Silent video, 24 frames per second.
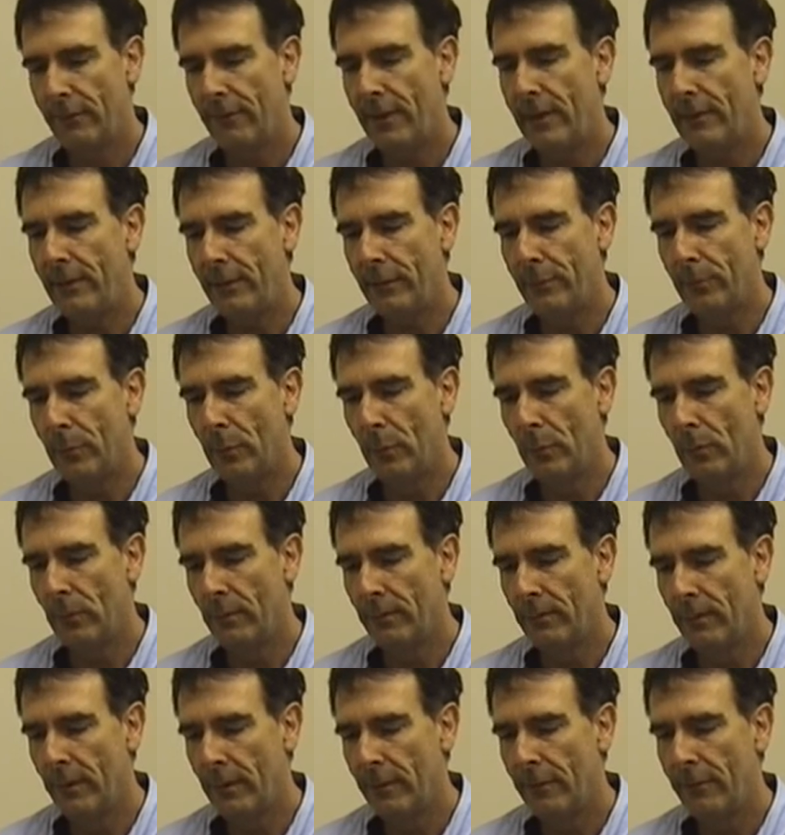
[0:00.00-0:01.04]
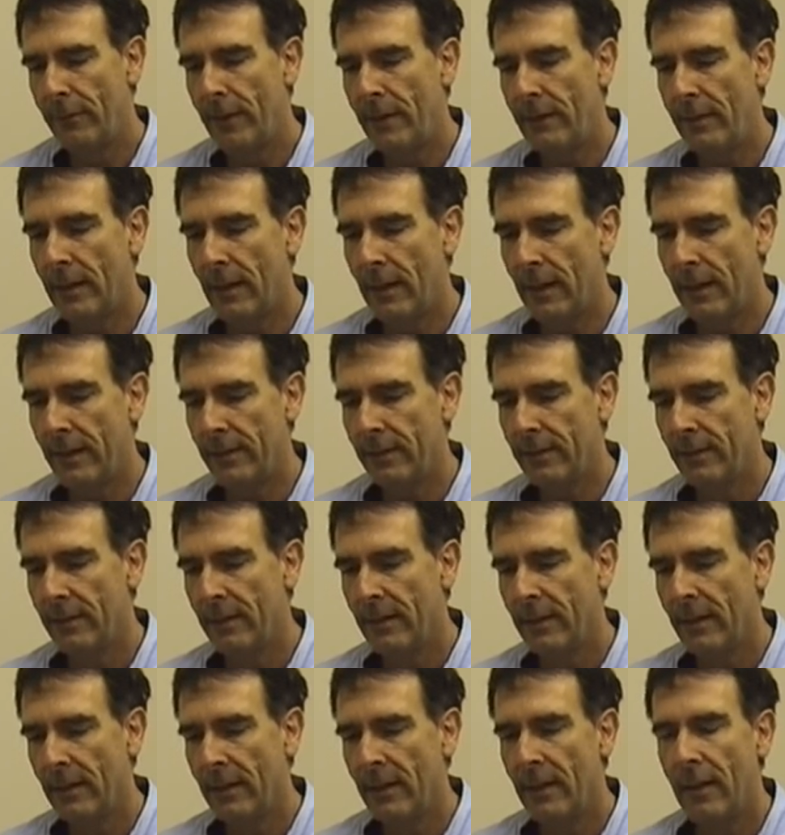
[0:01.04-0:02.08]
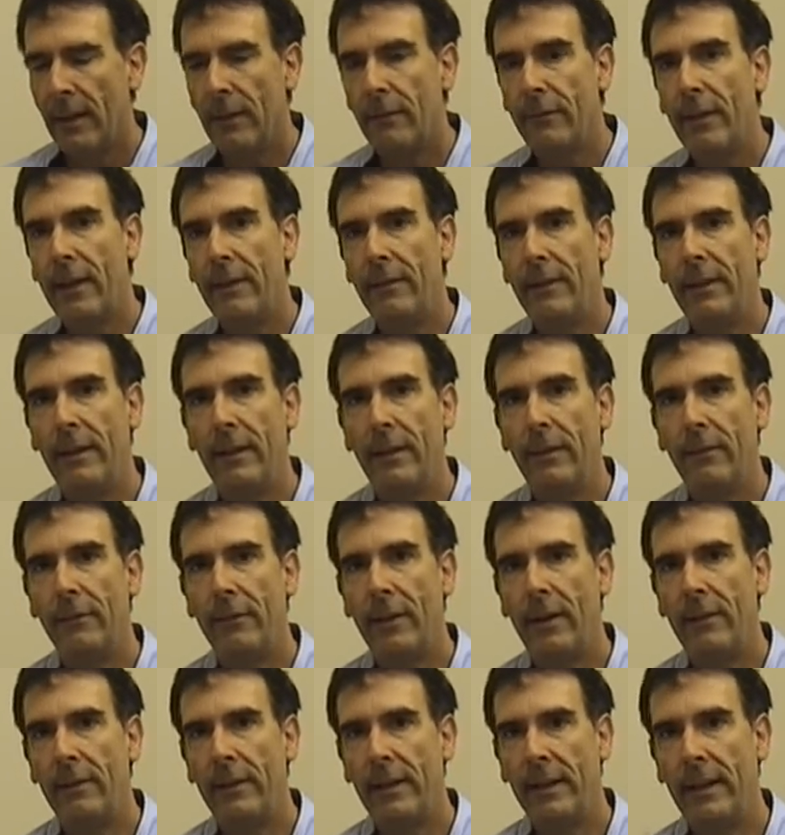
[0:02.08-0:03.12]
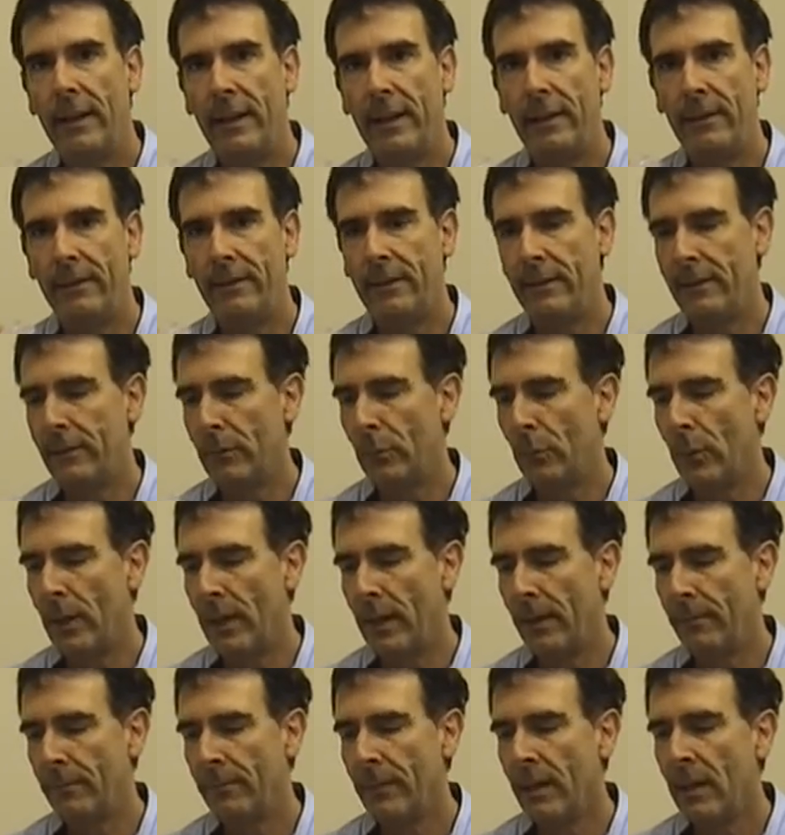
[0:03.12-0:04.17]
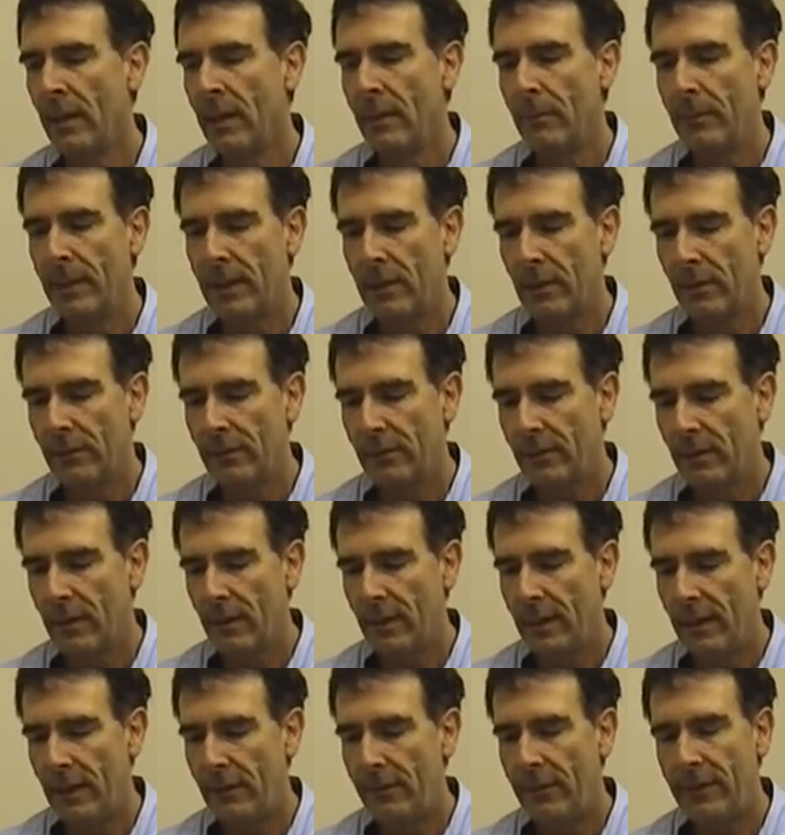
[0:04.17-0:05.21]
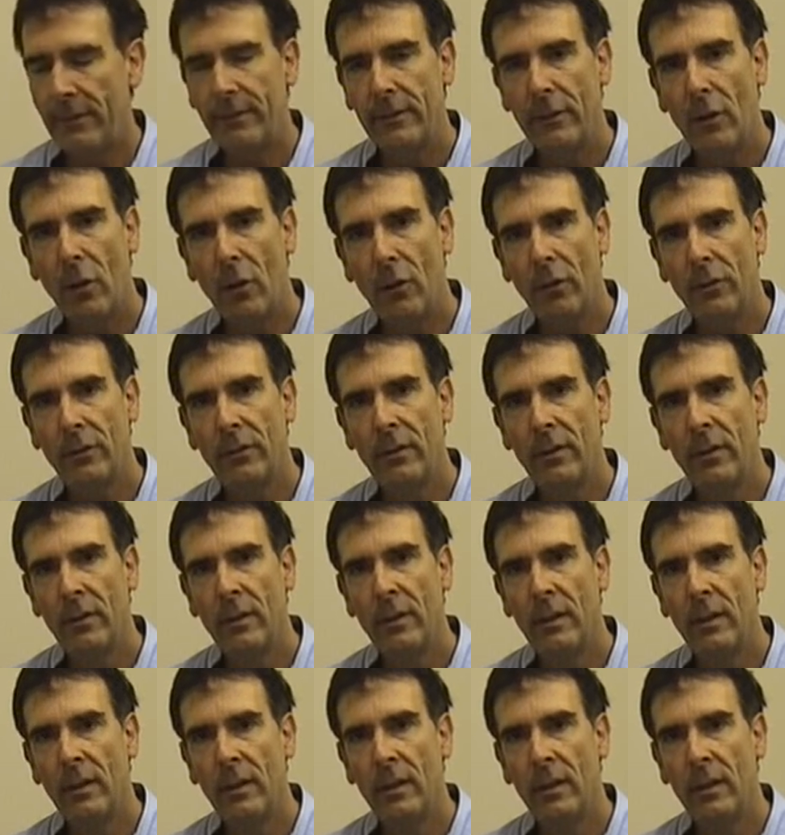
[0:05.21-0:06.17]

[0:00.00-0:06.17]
Very small, very light, and very, very easy to wear. Because if it's not,